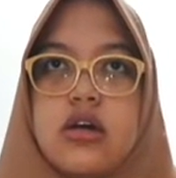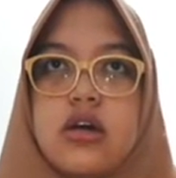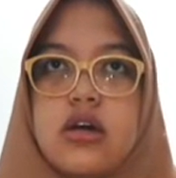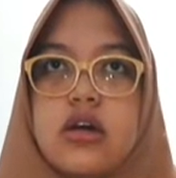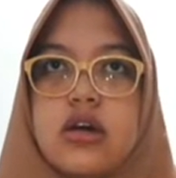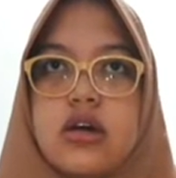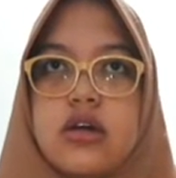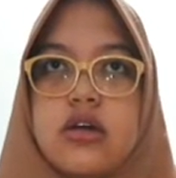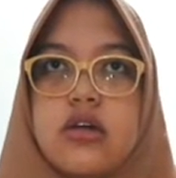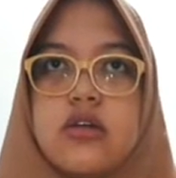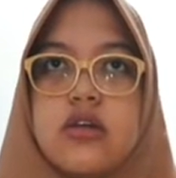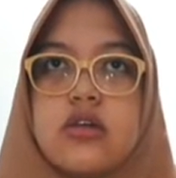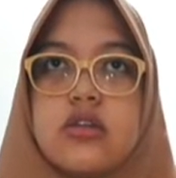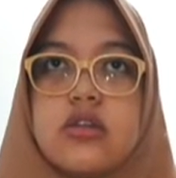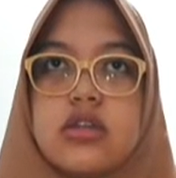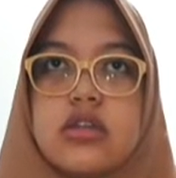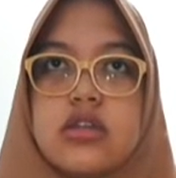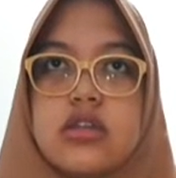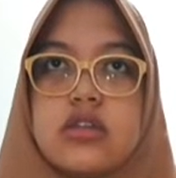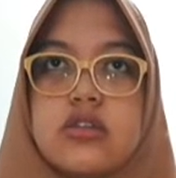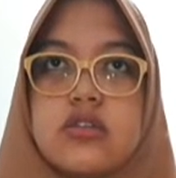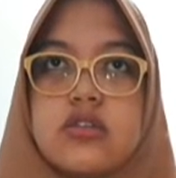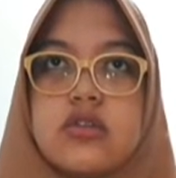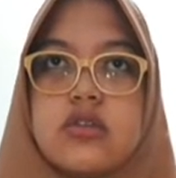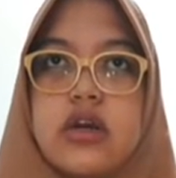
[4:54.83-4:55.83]

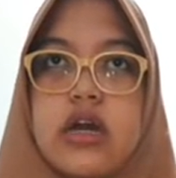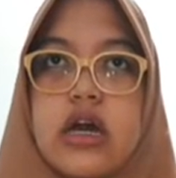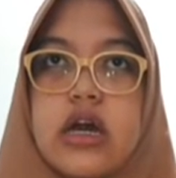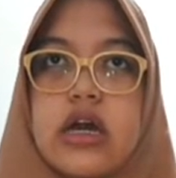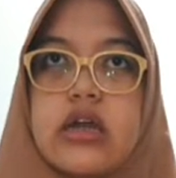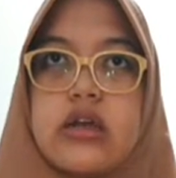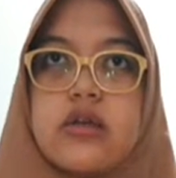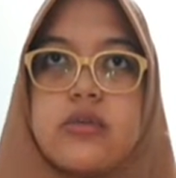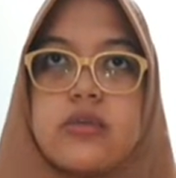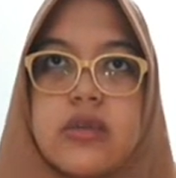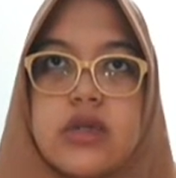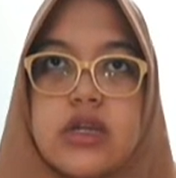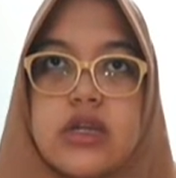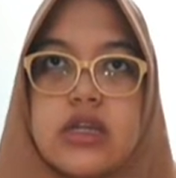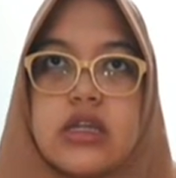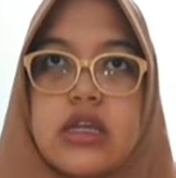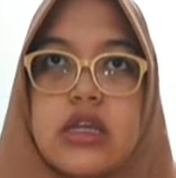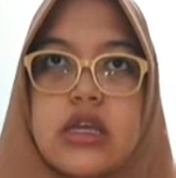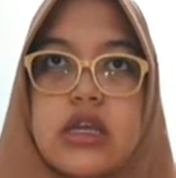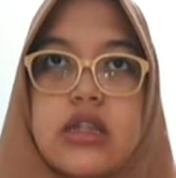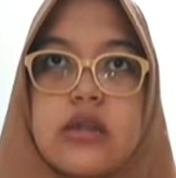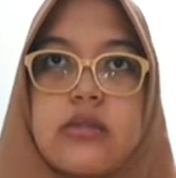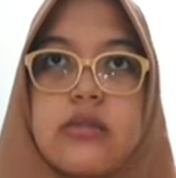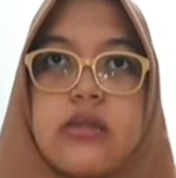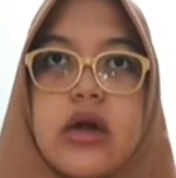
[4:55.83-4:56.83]
According to Harmer
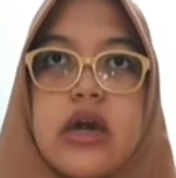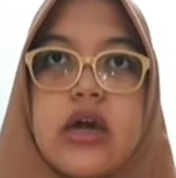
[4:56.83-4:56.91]
in